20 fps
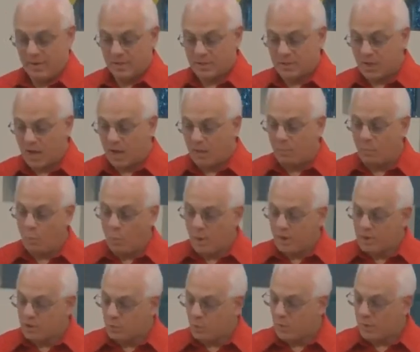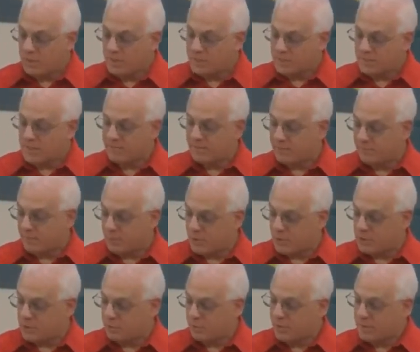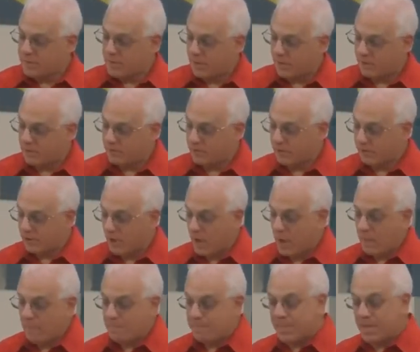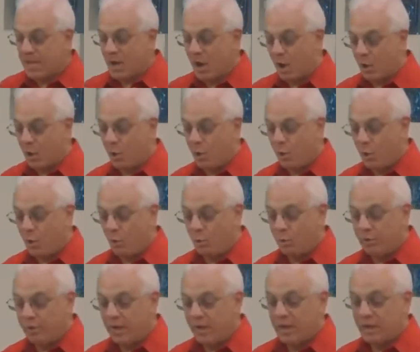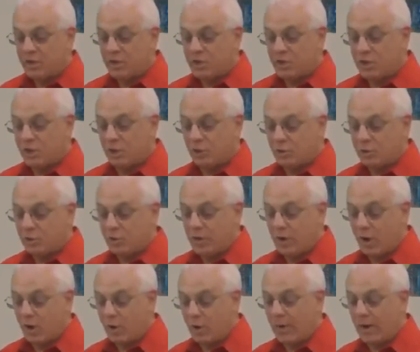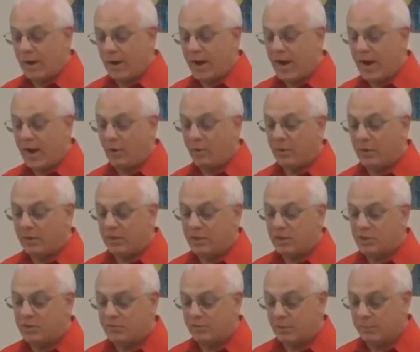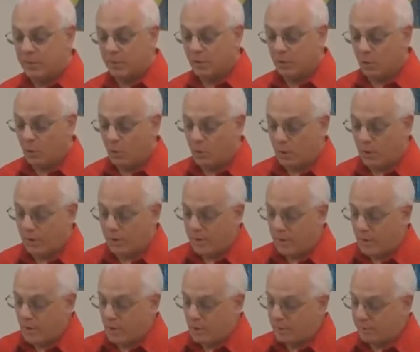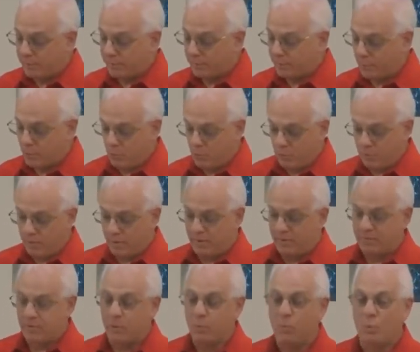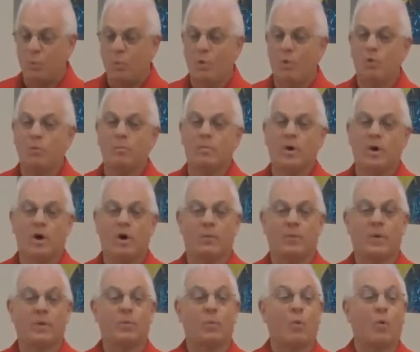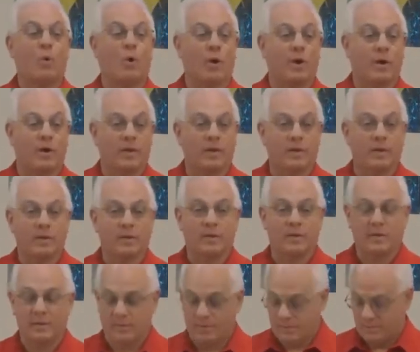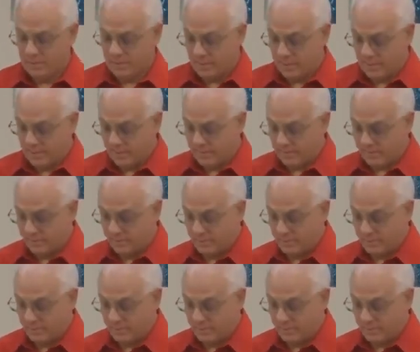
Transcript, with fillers: Psalm 127, verse 3 tells us Behold, children are a heritage from the Lord, the fruit of the womb, a reward. All right?